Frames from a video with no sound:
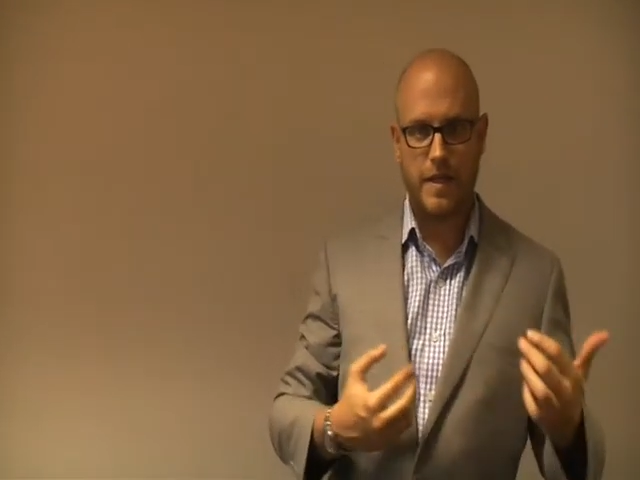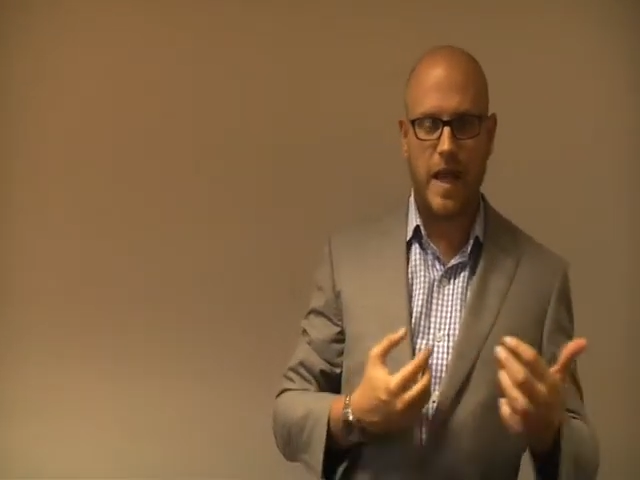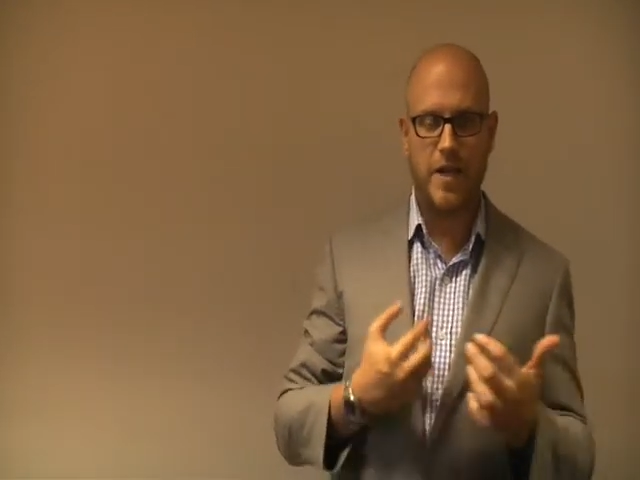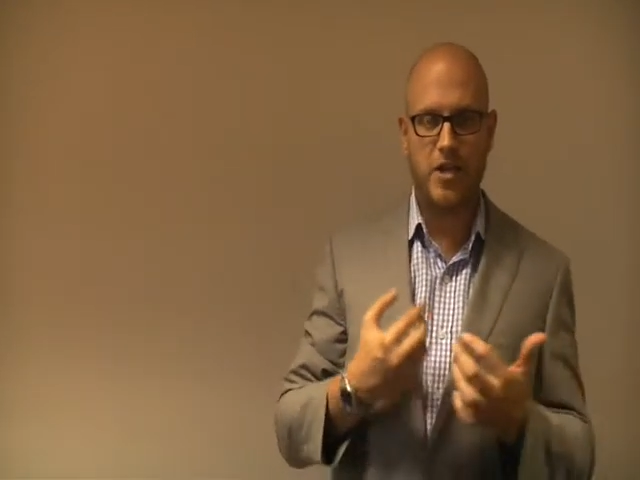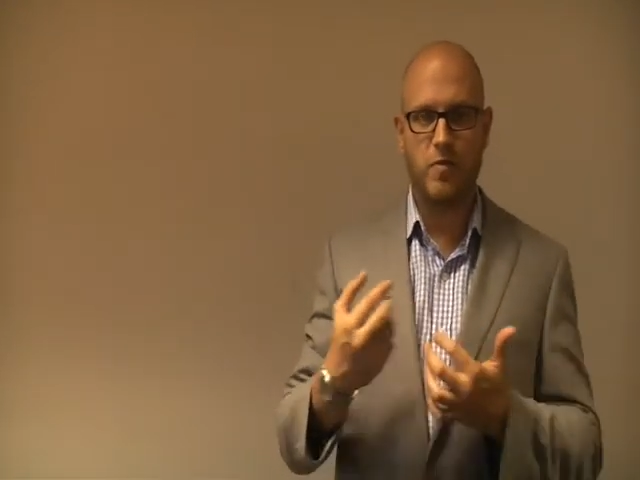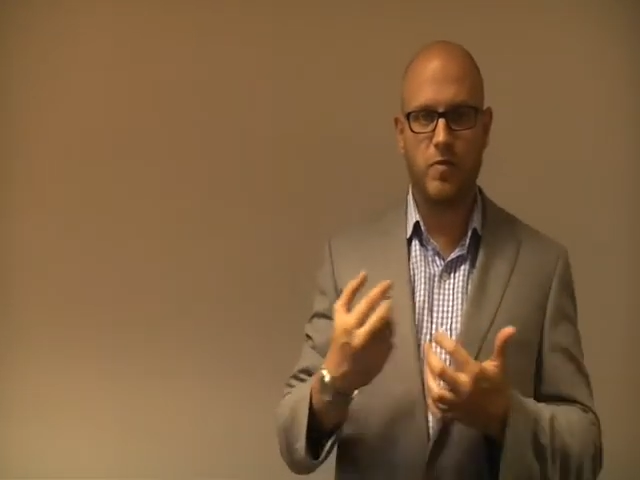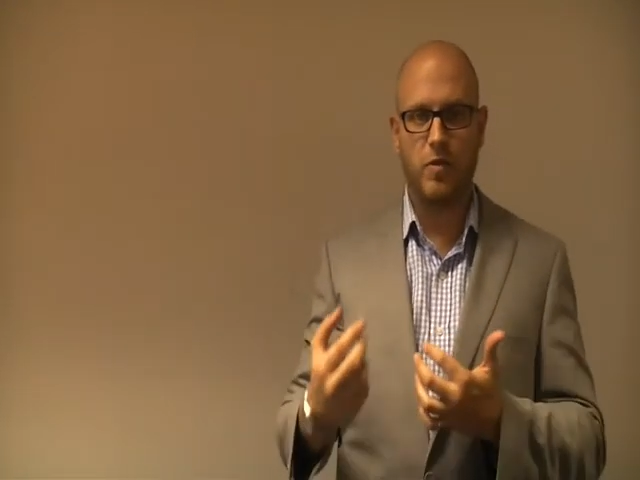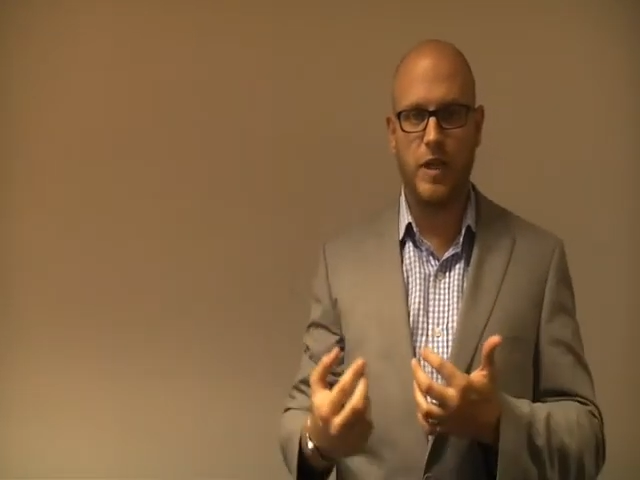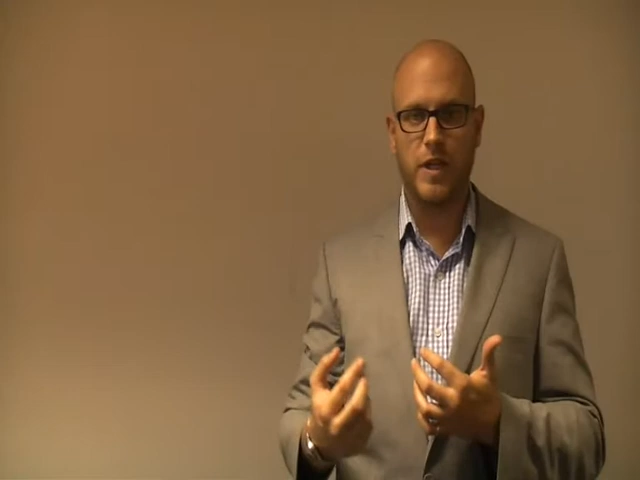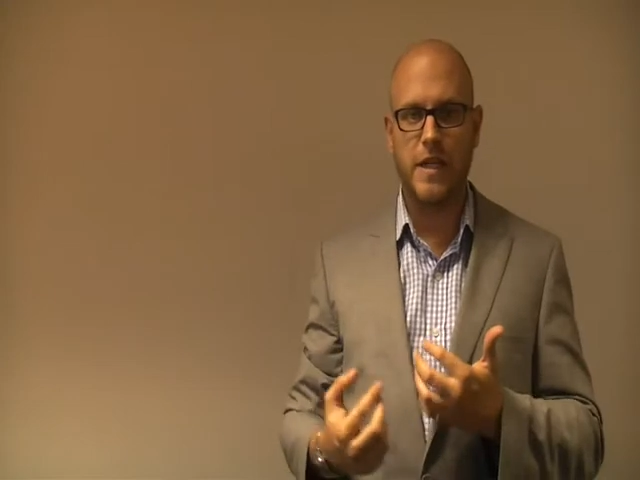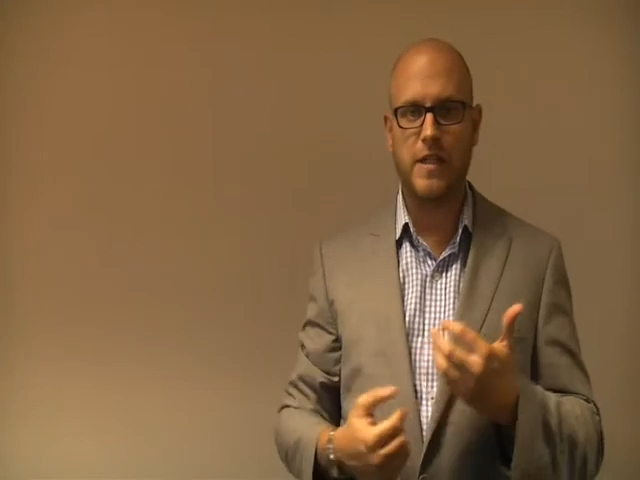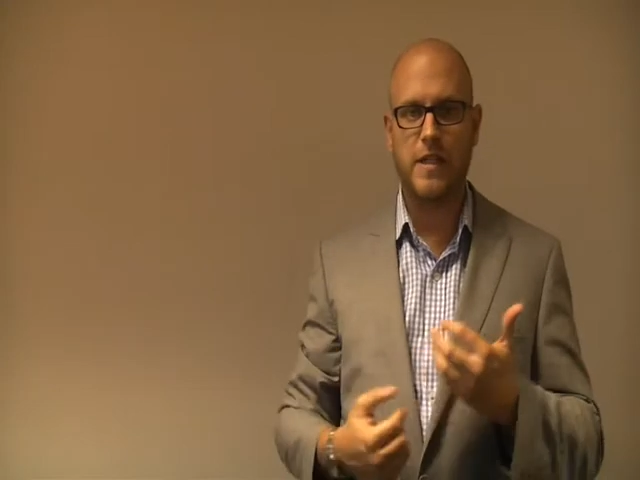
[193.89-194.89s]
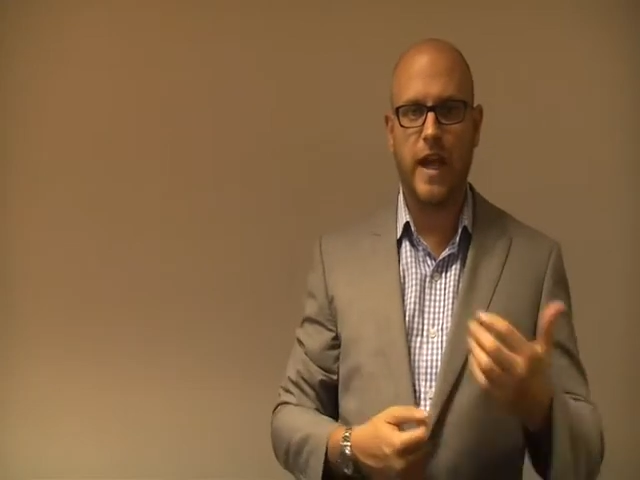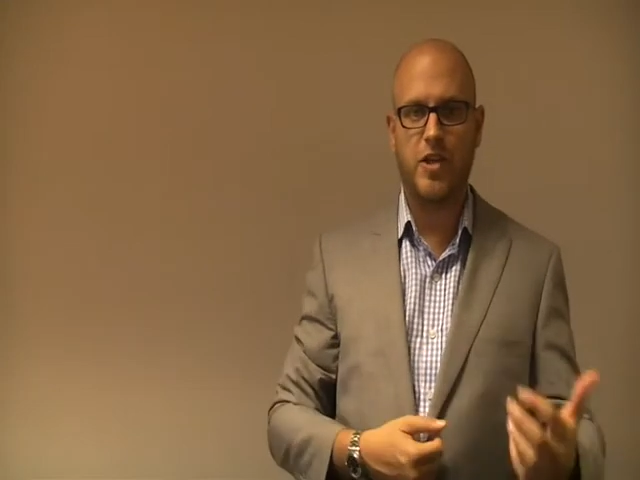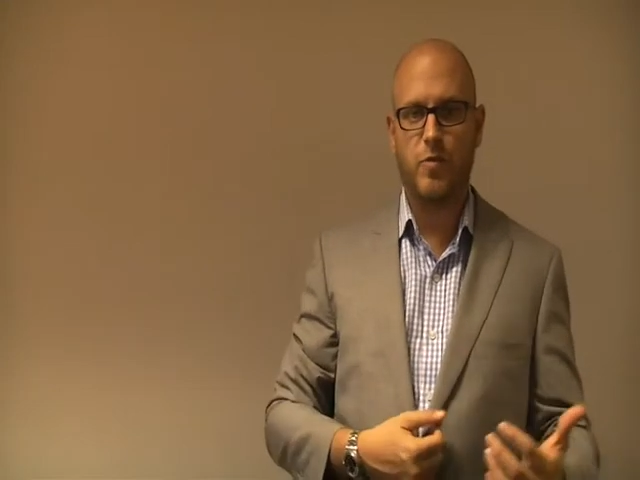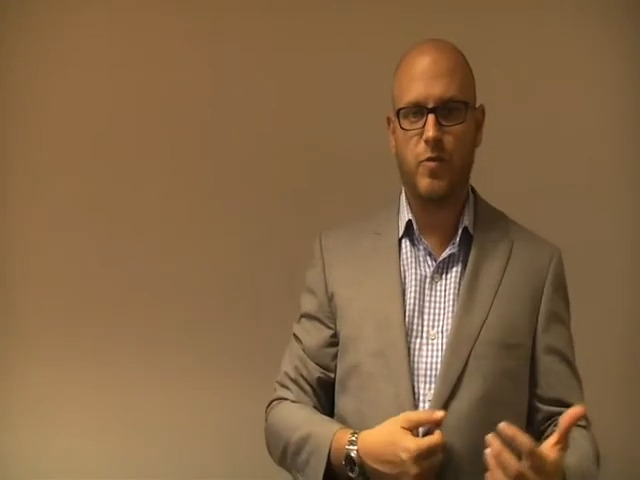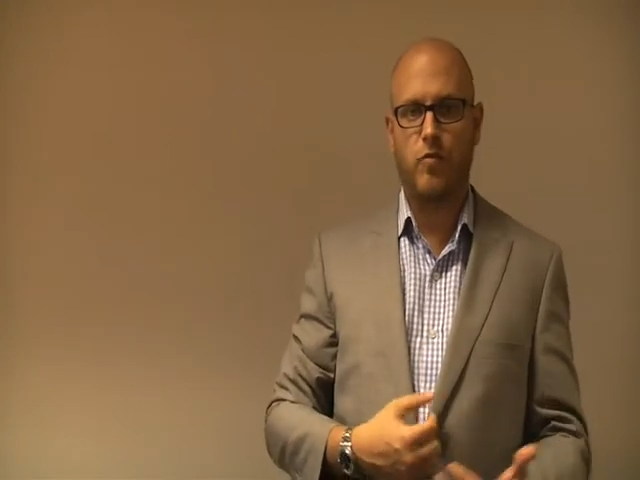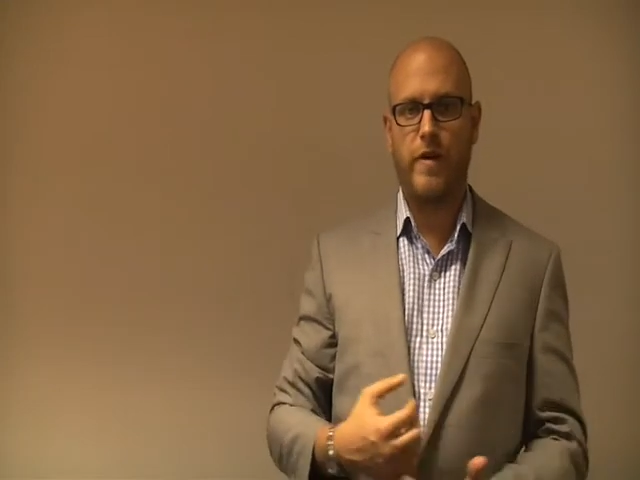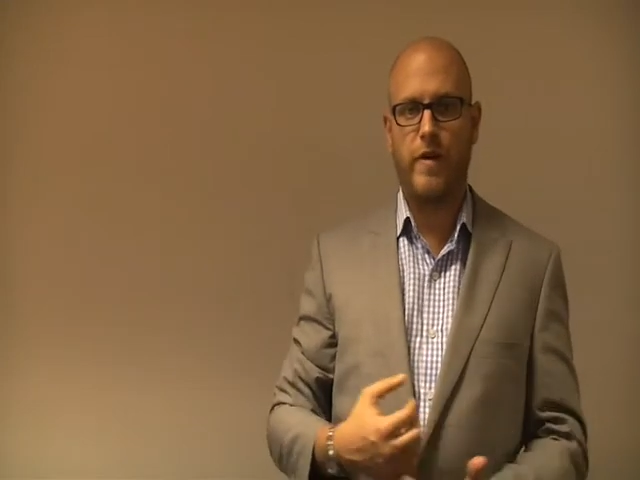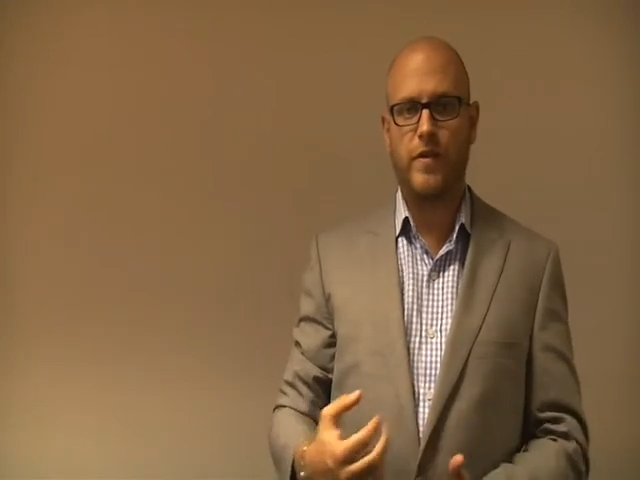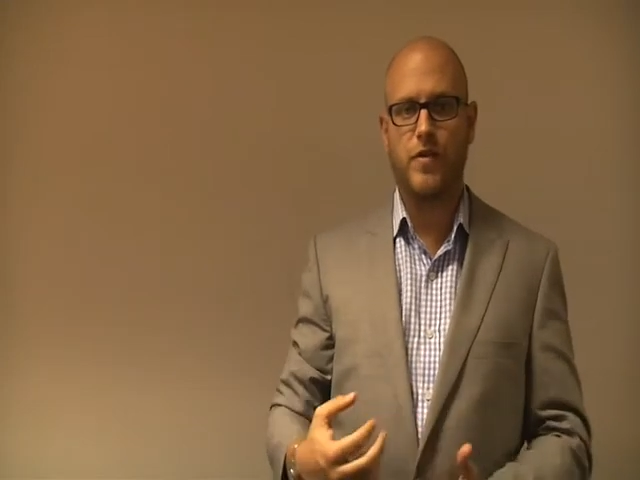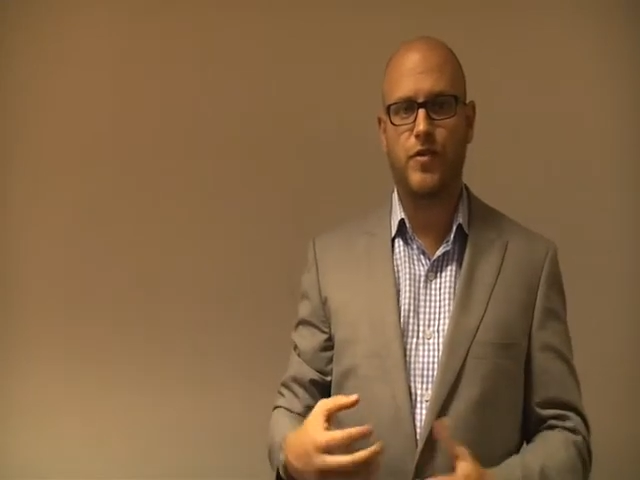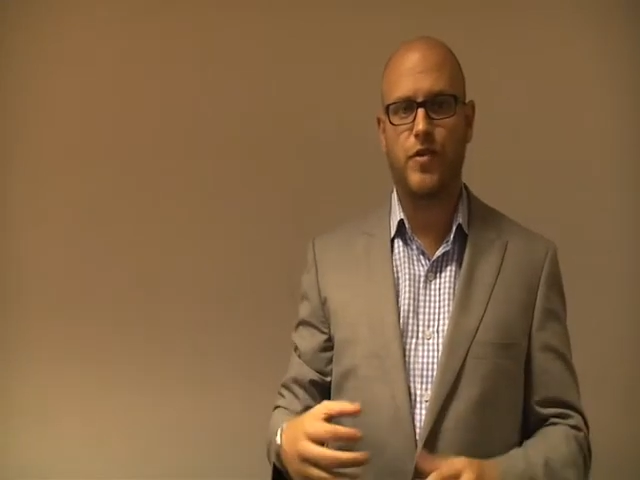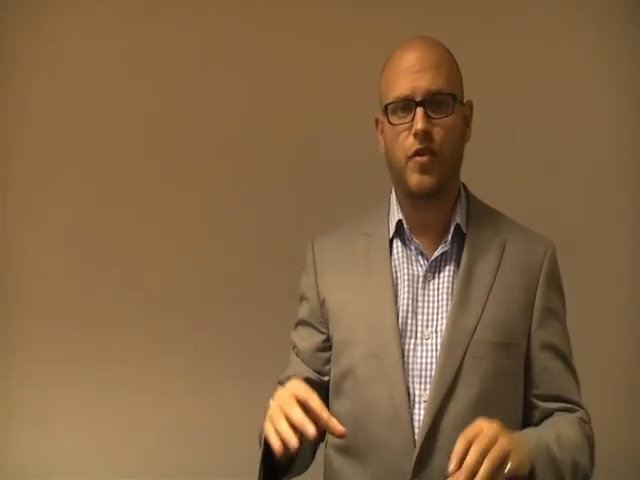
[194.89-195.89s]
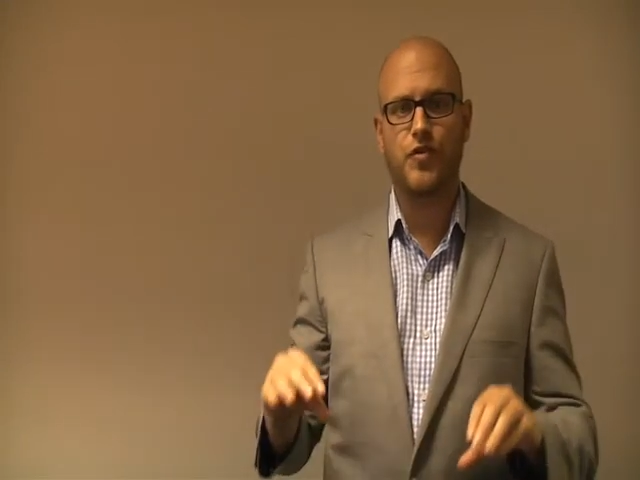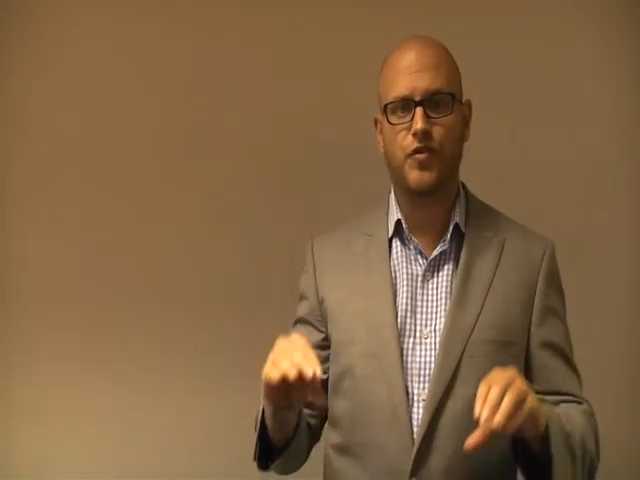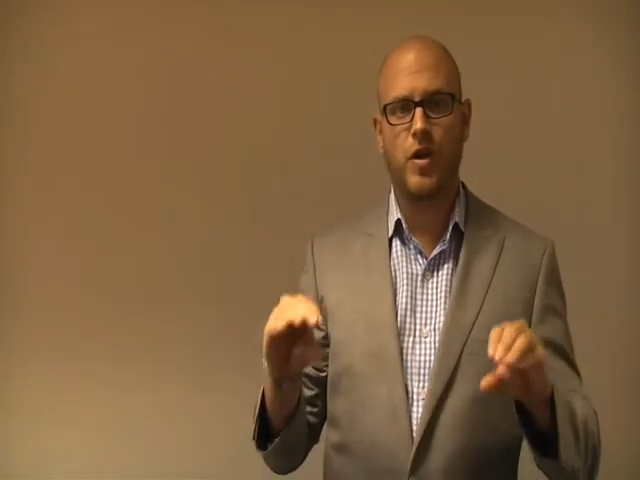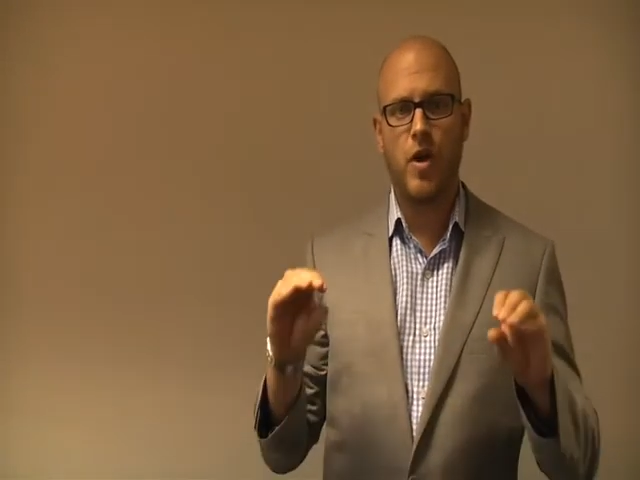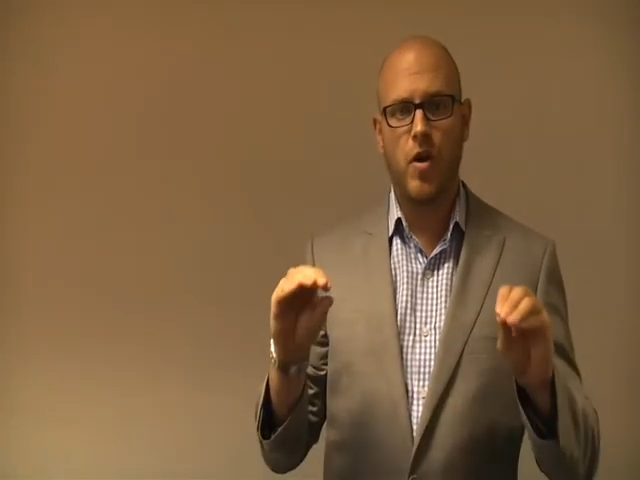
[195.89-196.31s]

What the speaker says: tangible, intangible, revenues, costs